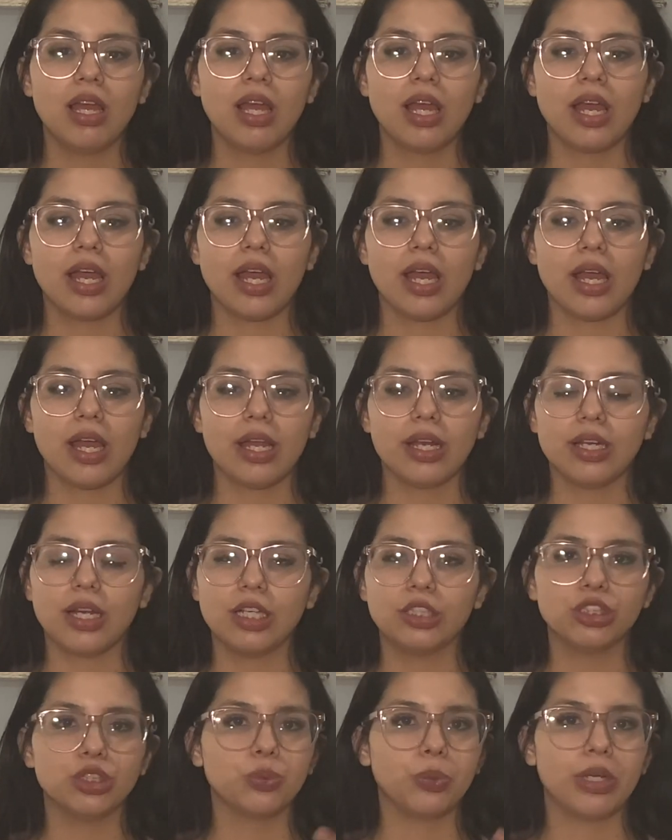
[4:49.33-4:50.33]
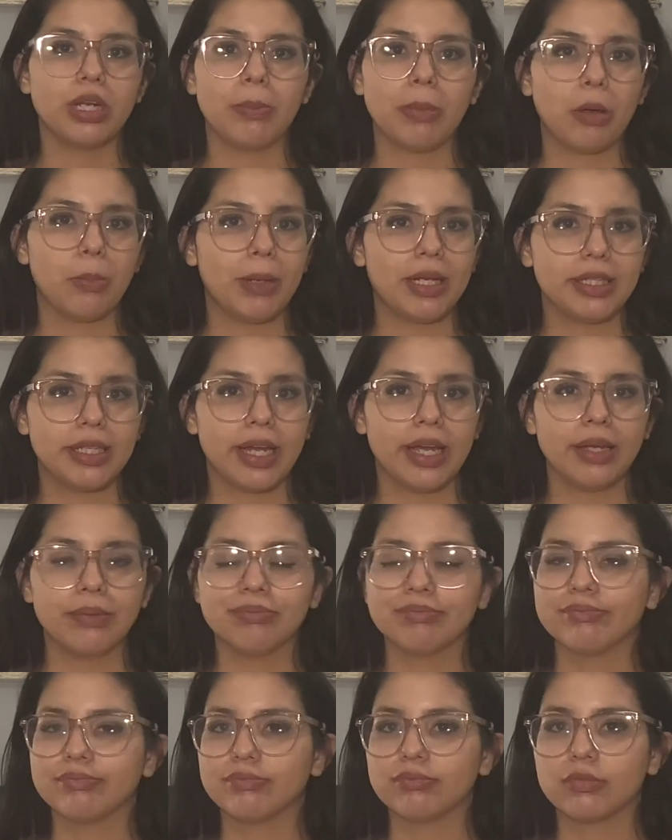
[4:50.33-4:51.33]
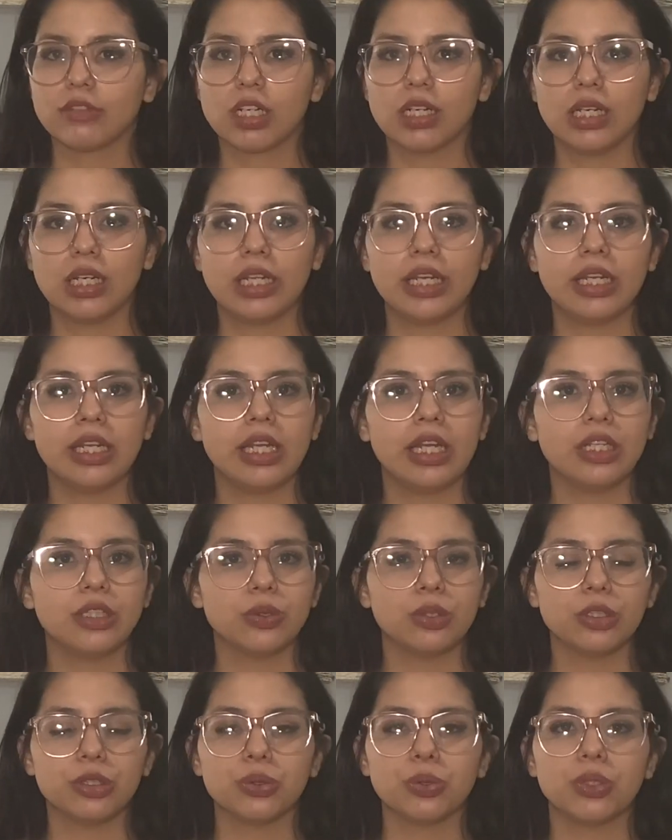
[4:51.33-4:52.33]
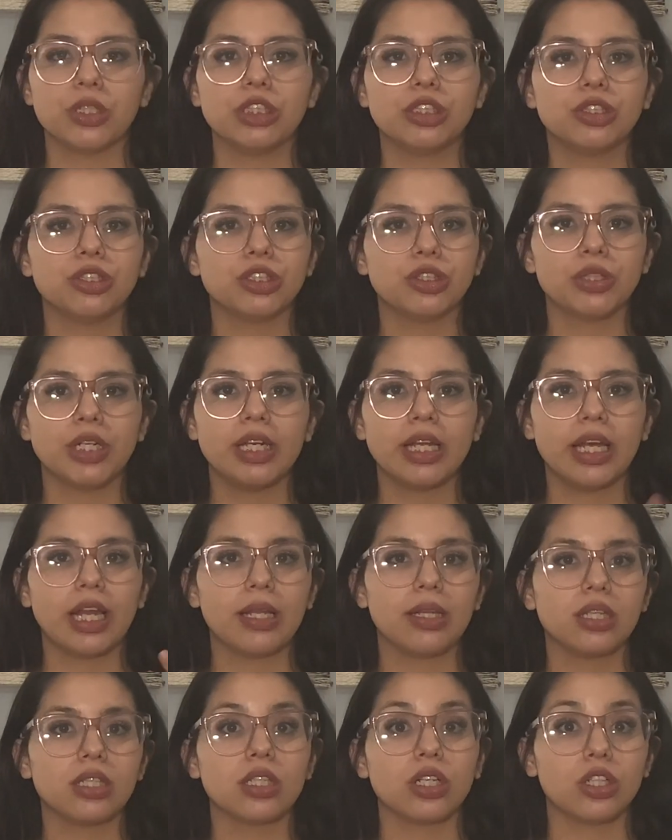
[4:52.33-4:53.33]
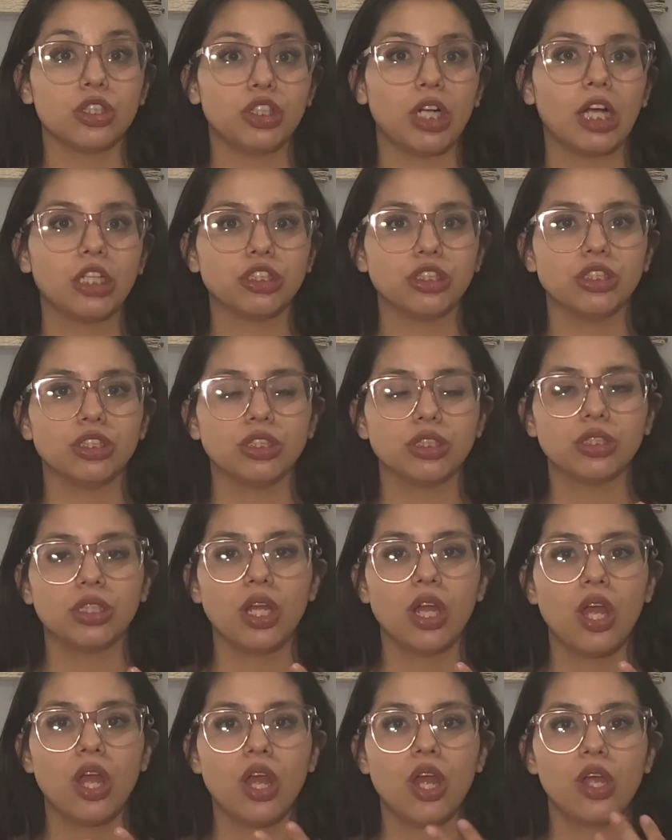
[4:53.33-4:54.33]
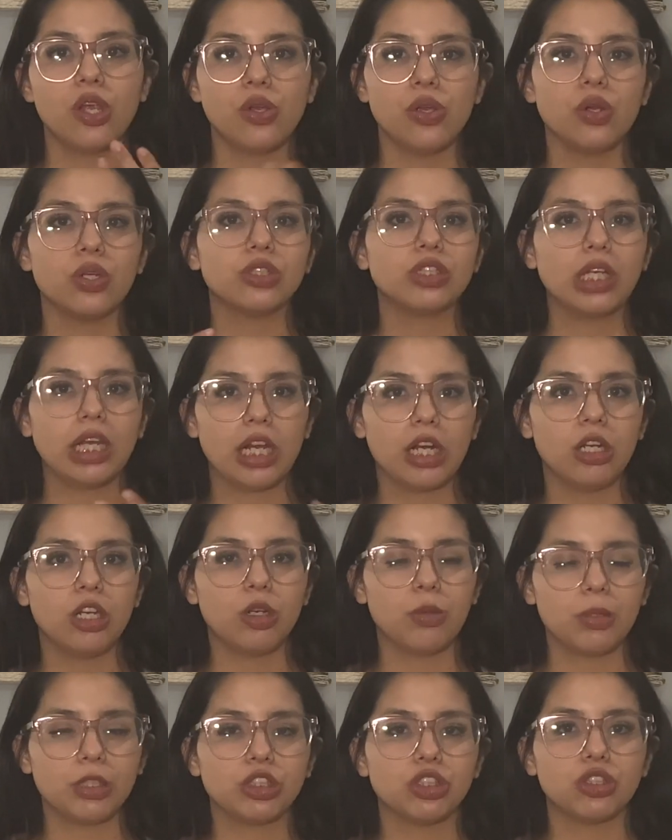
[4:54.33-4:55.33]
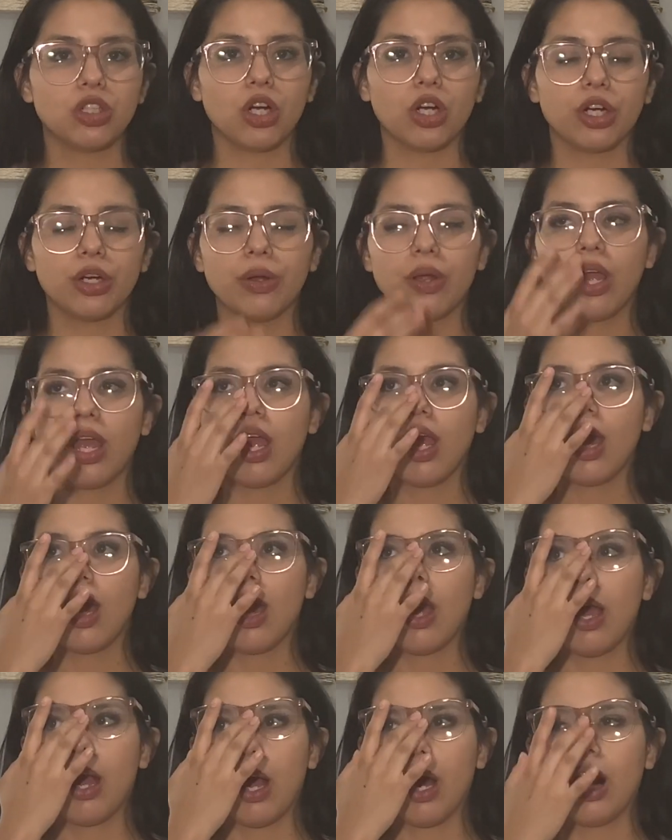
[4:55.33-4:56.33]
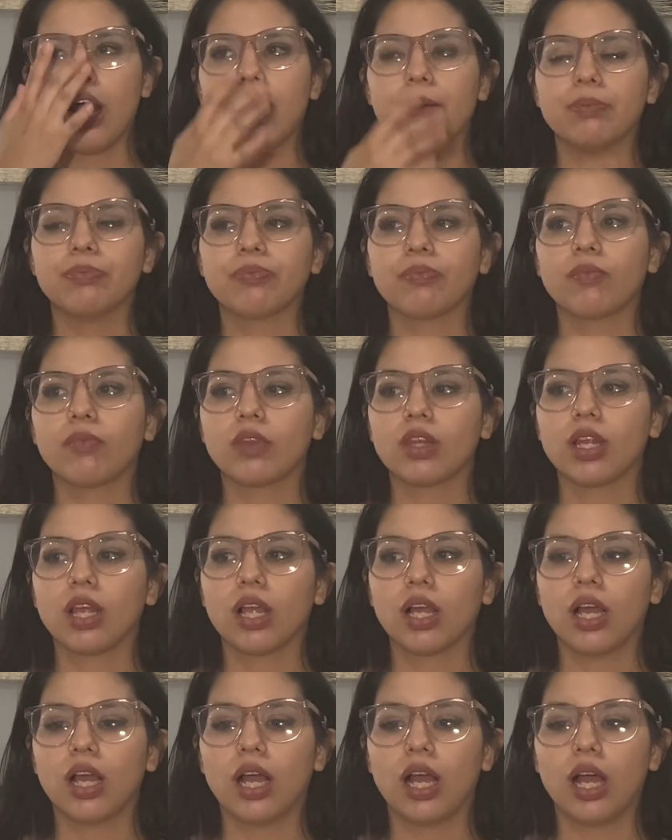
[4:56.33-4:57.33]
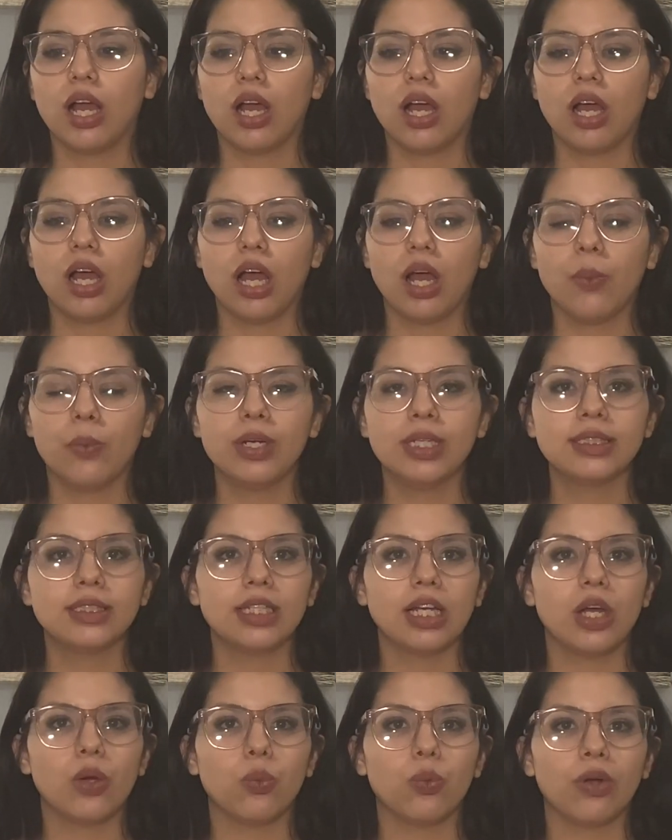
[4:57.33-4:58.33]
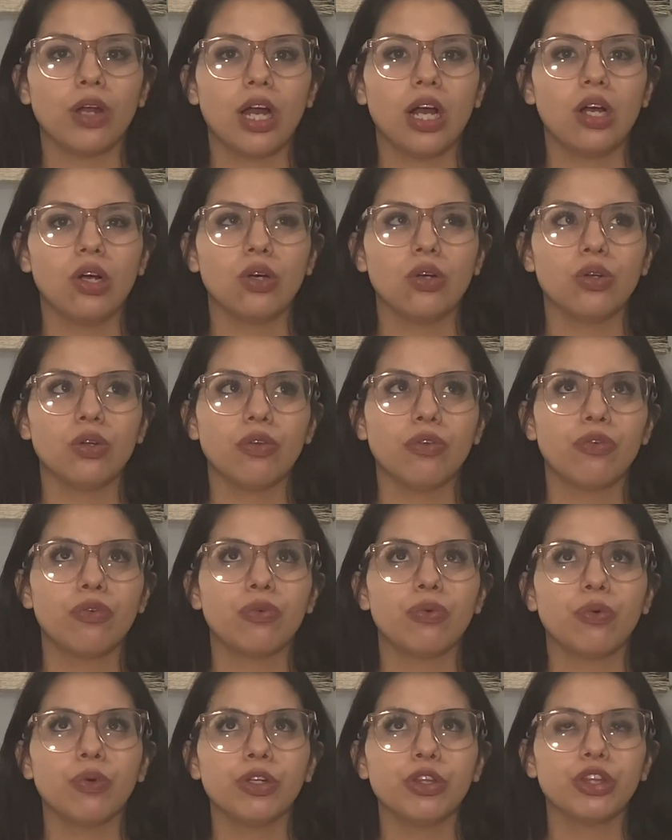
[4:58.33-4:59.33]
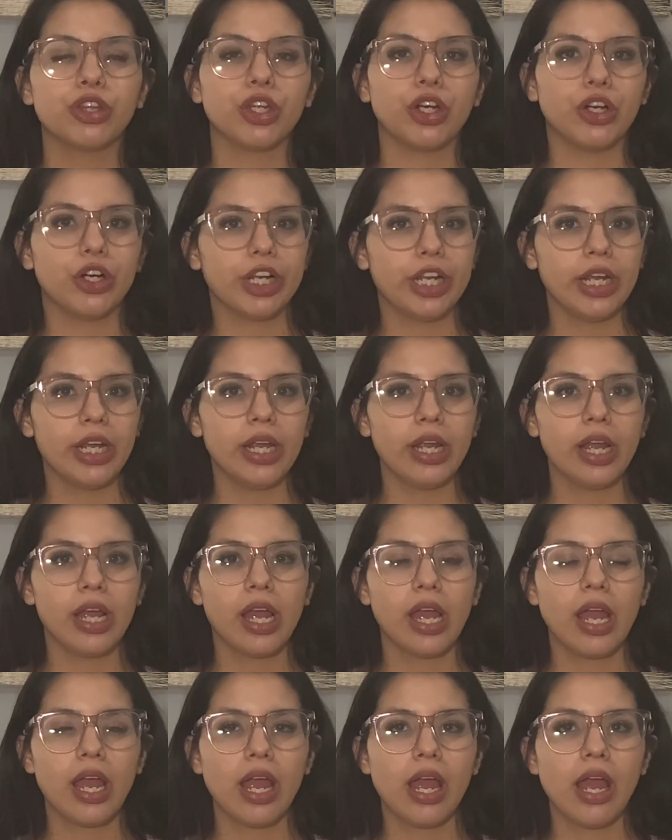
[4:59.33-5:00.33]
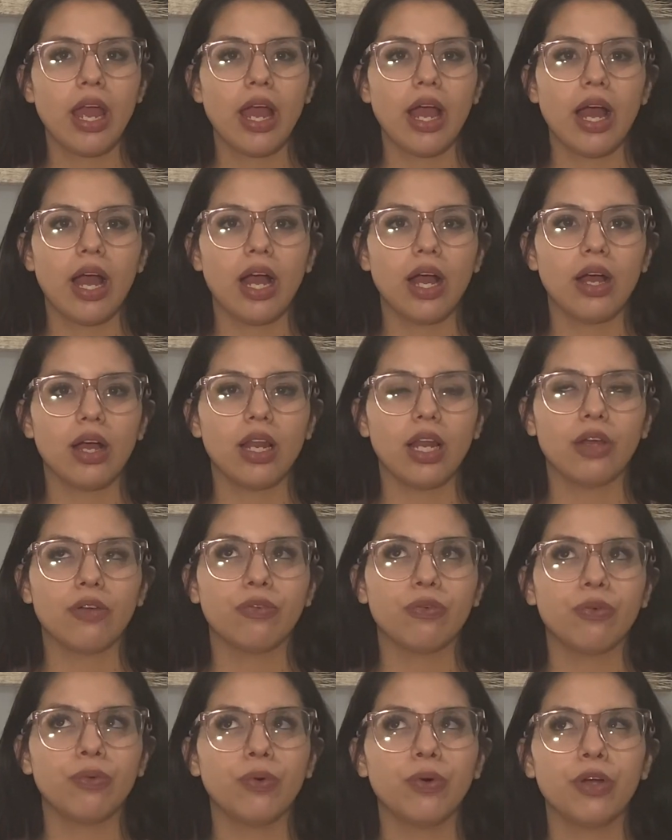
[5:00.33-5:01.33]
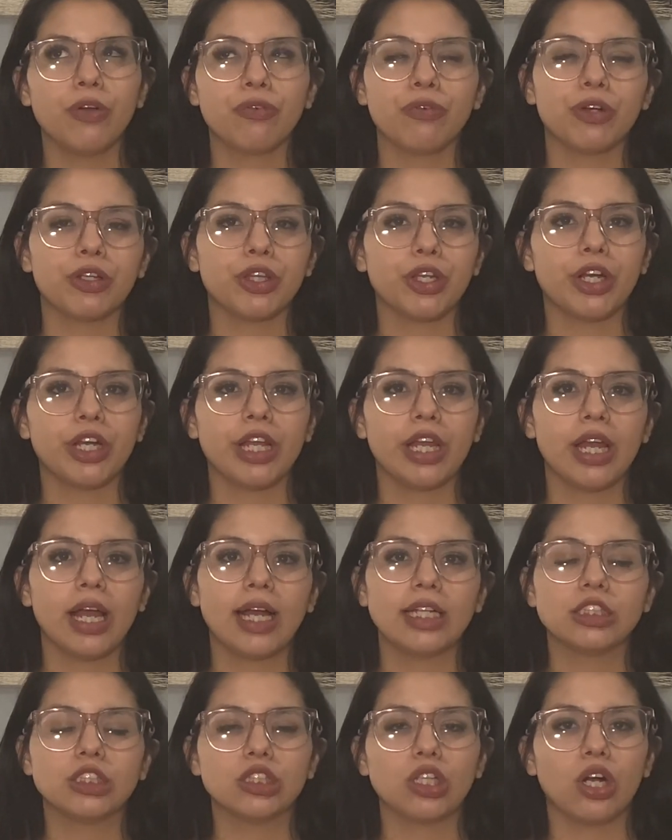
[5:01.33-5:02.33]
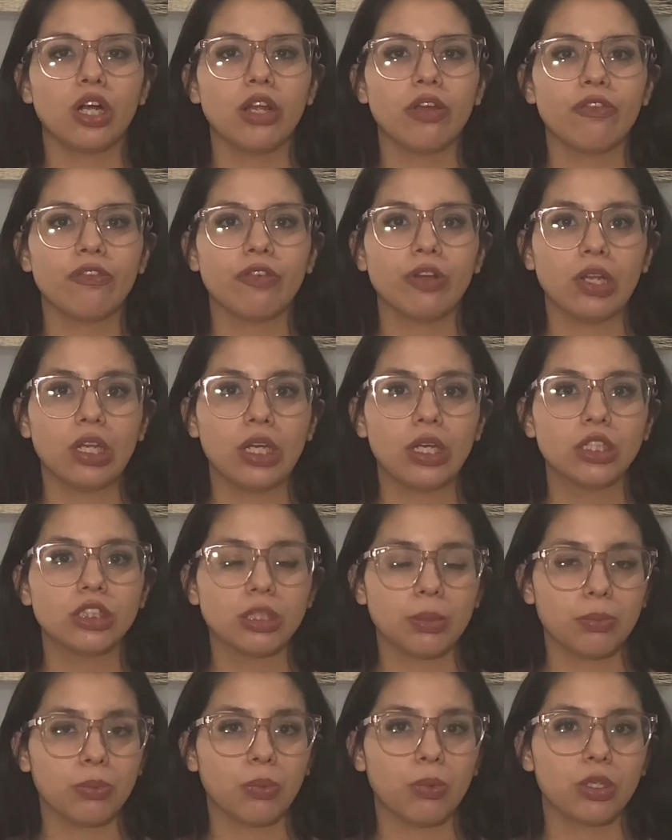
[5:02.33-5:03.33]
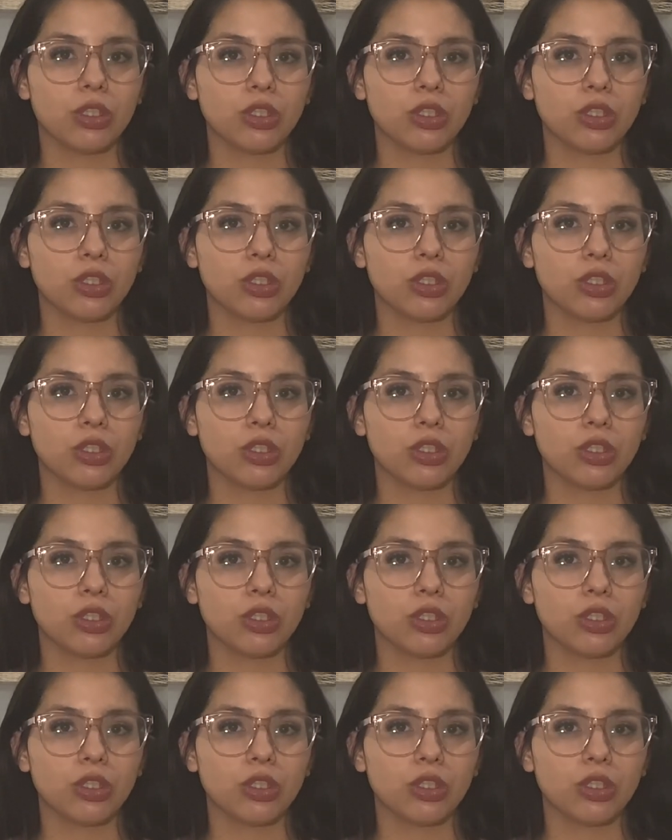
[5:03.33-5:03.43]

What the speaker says: and I just went about my day, cleaning, doing chores, just trying to get the contractions, to get a little bit stronger. I want to say around 4:30, 4:30, I started feeling some more